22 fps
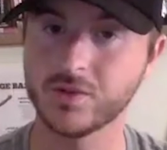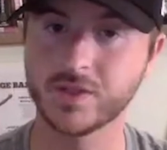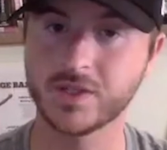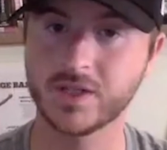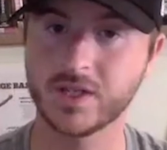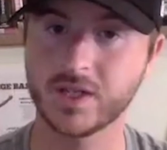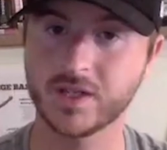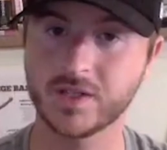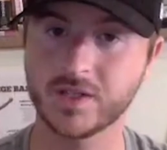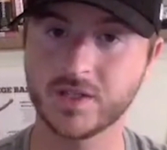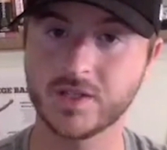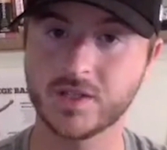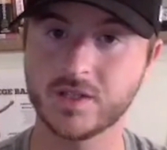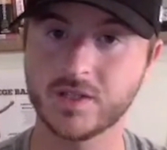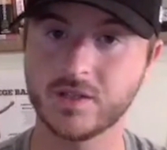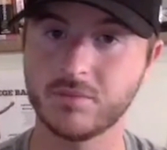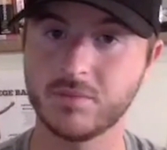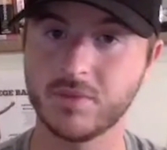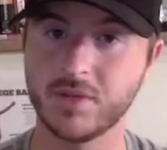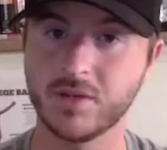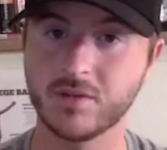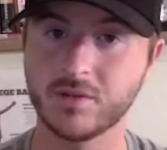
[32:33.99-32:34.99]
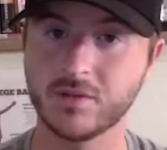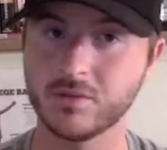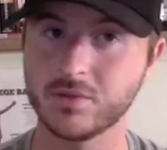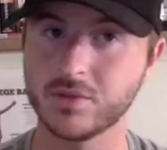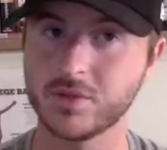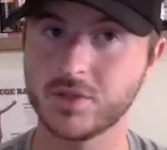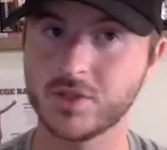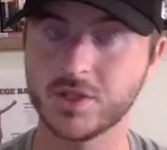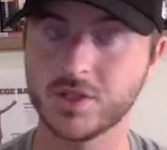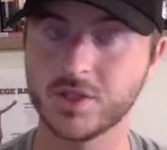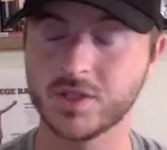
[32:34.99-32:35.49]
Texas, and Baylor
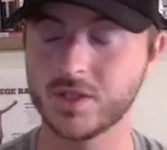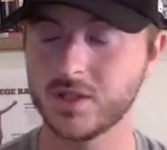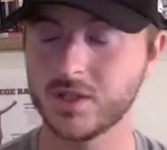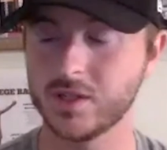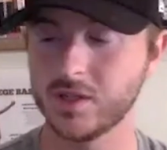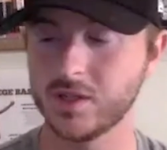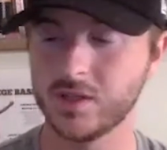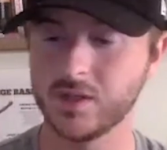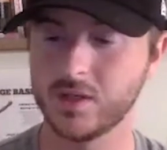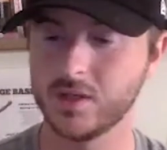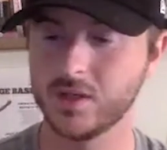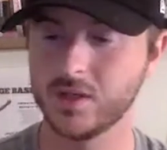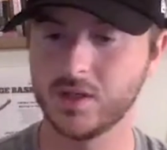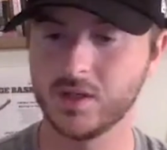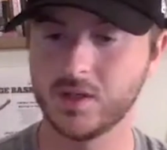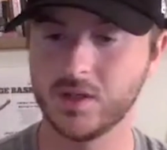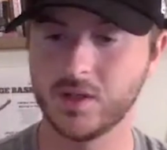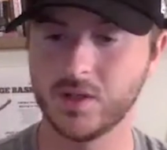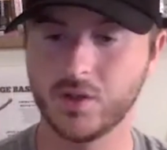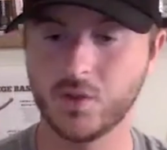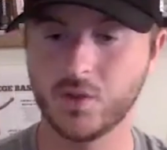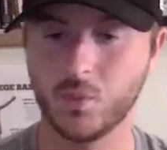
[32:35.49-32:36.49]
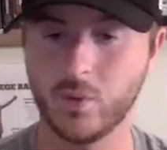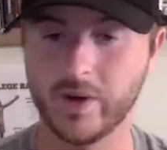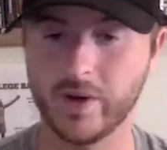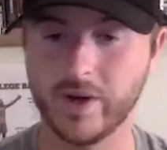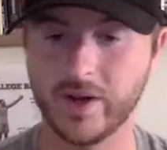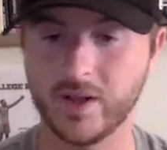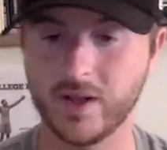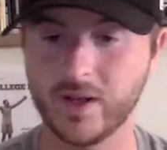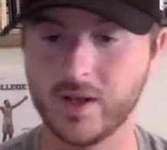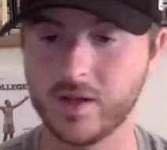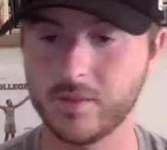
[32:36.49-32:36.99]
was just the one I
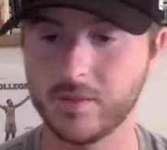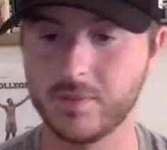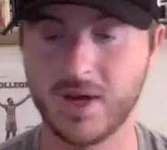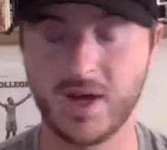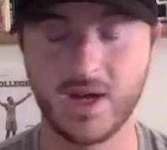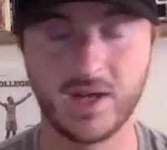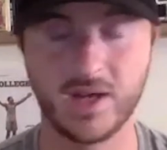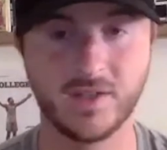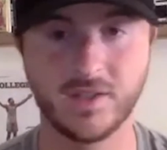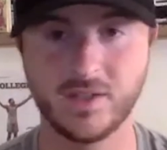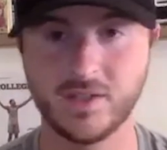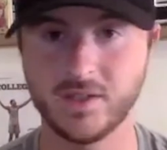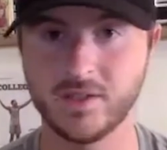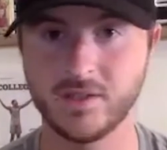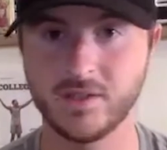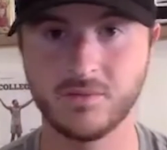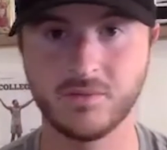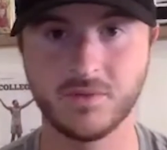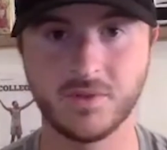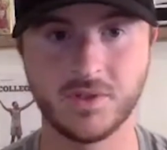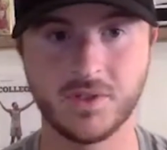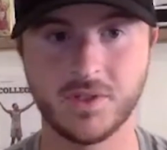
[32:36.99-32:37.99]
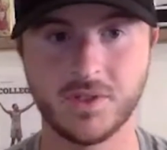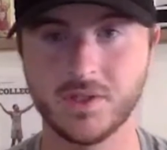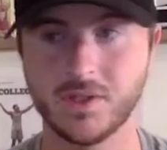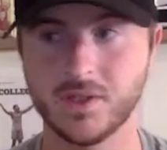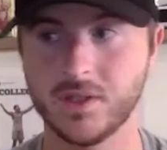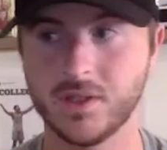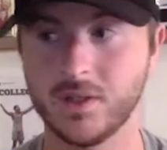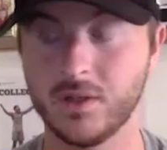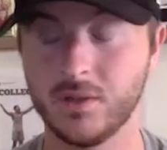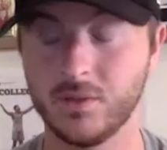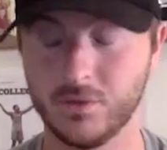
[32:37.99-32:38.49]
liked the best. It was
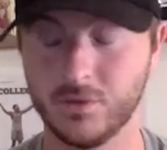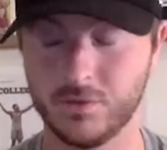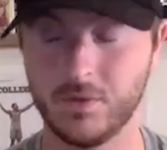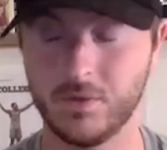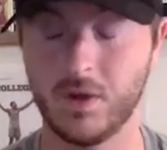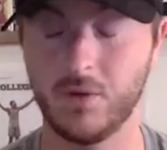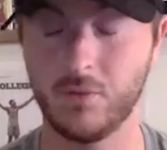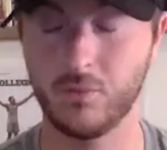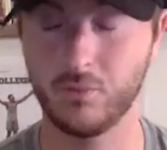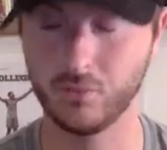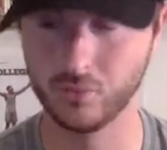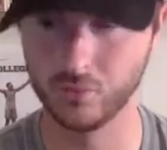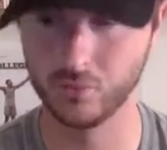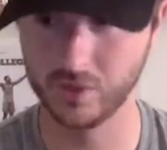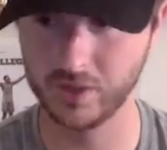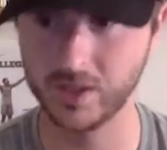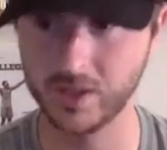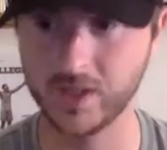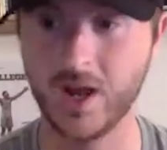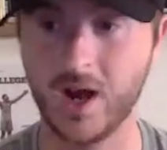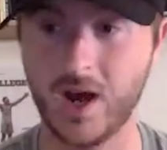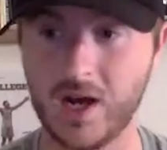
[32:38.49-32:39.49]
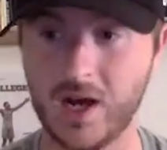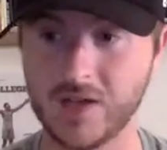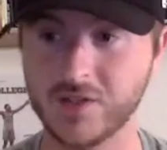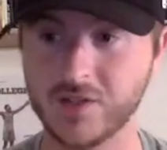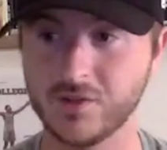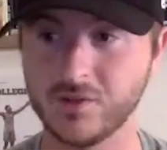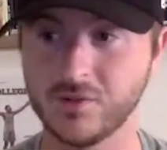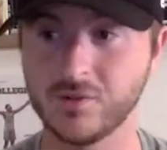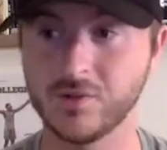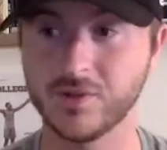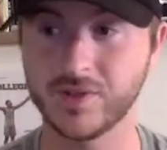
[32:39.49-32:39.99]
a really hot
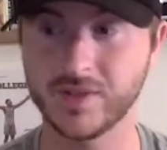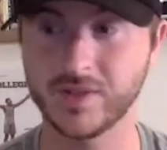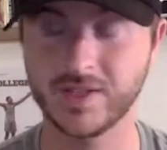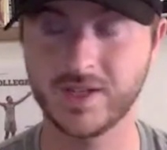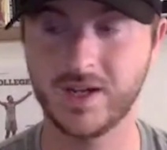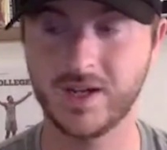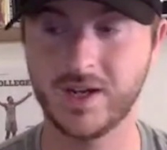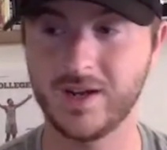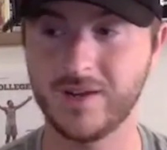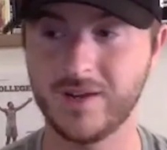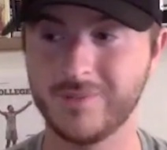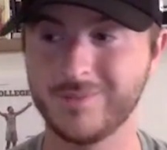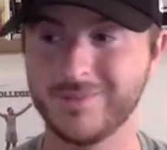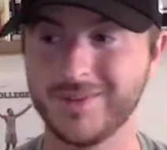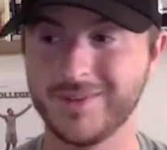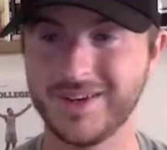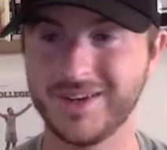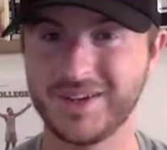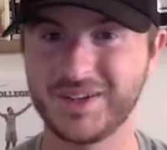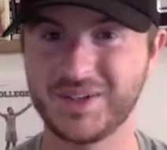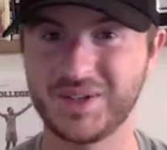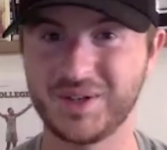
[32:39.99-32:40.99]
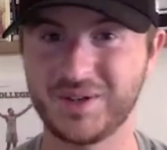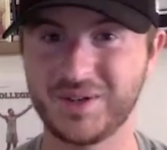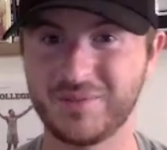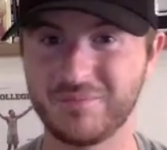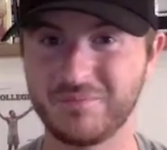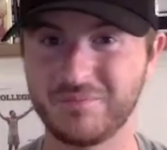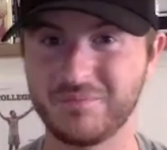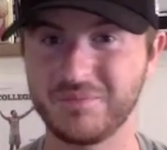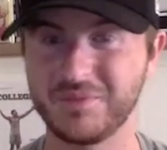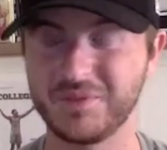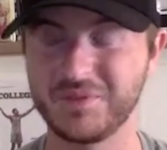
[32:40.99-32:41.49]
school at the time.
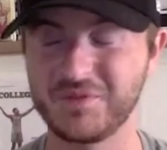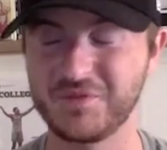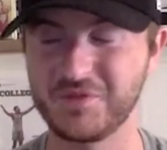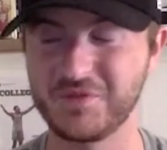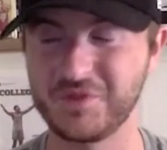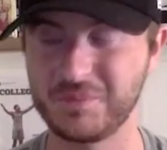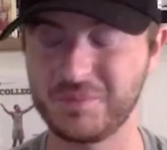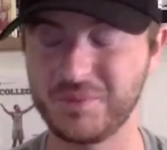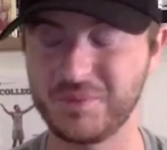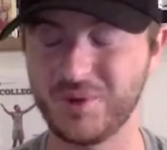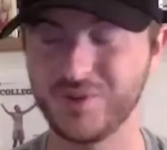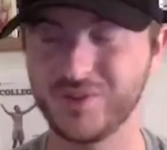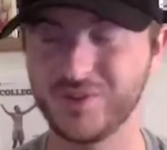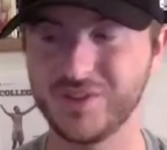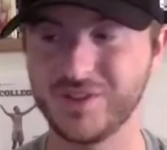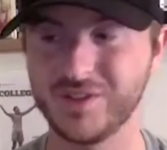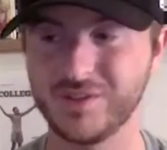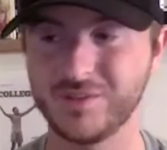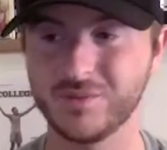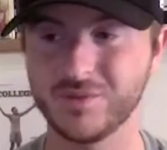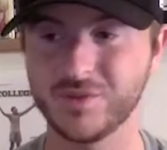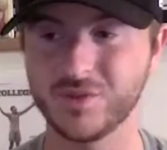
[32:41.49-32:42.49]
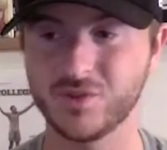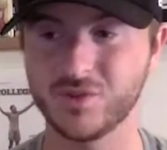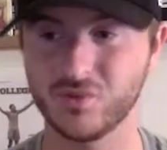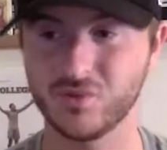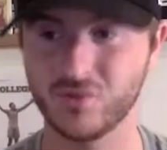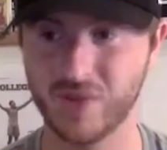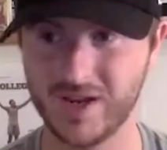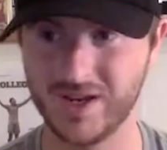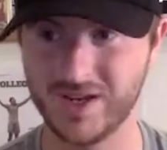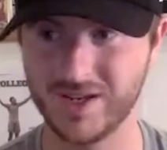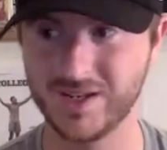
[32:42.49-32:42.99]
The football team was
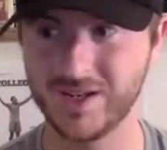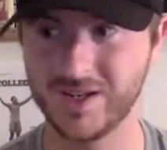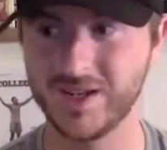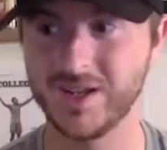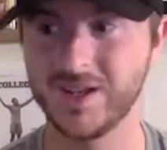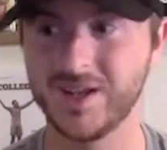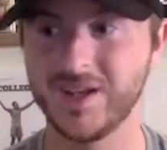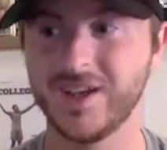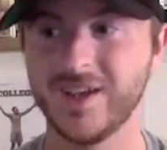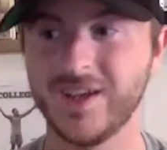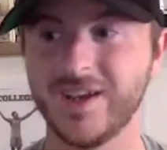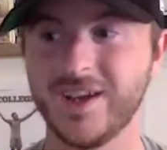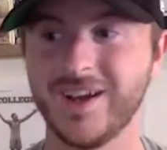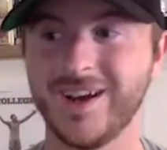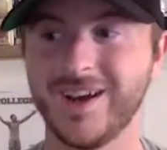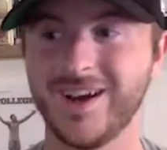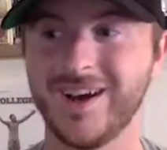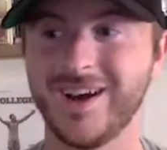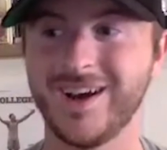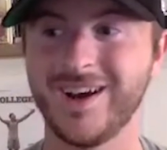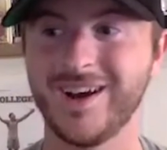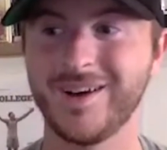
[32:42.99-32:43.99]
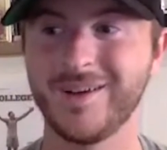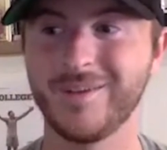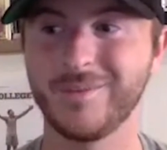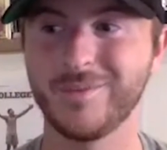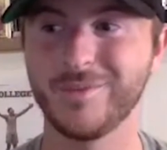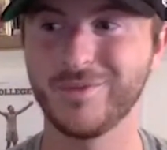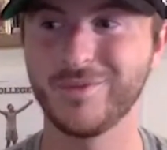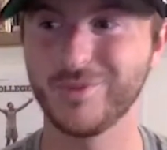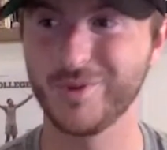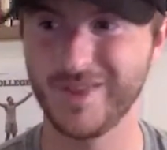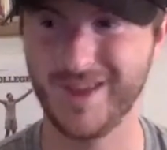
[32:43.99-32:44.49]
great
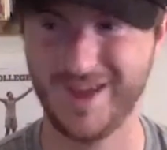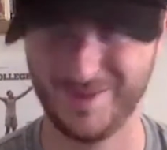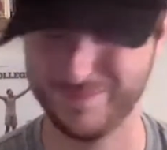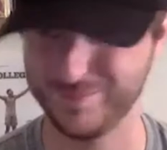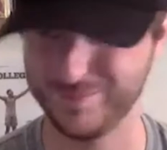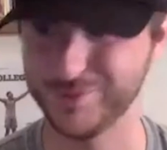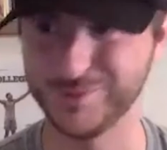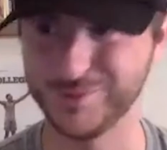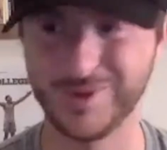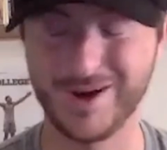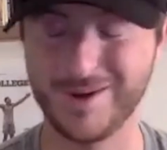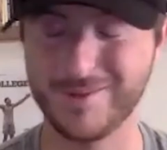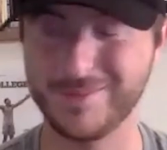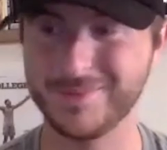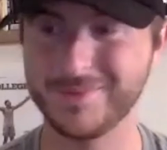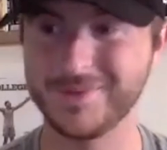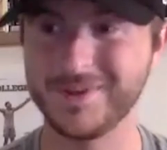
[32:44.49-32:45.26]
before that blew up.